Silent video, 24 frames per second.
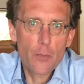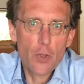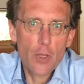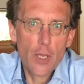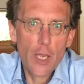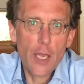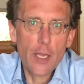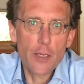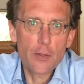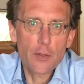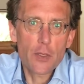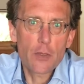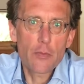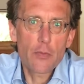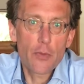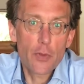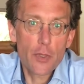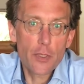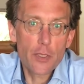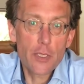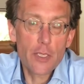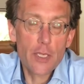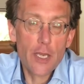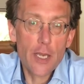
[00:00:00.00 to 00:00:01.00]
Okay, so
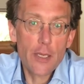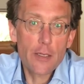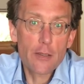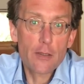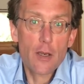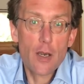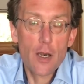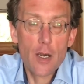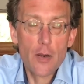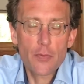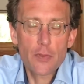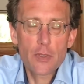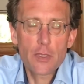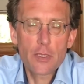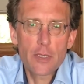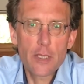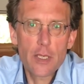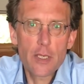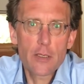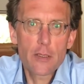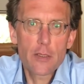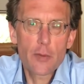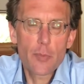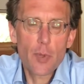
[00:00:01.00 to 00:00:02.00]
30 days after
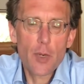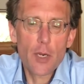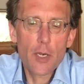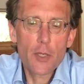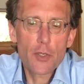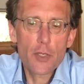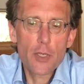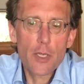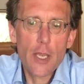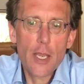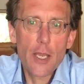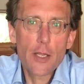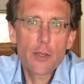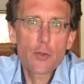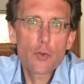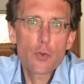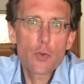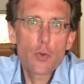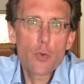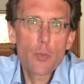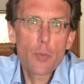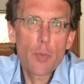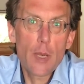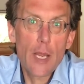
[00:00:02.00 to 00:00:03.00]
intended departure and
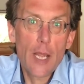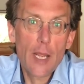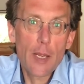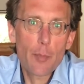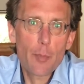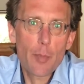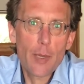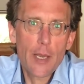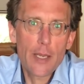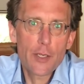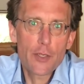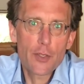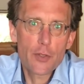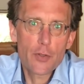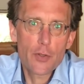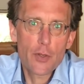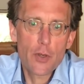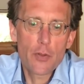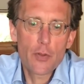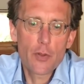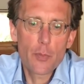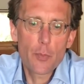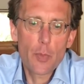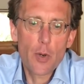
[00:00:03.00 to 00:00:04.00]
two blank pages
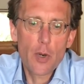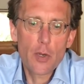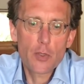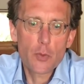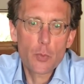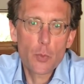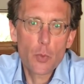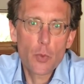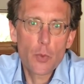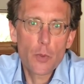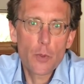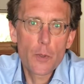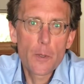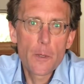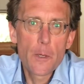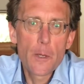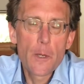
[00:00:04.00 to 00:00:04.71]
on the passport.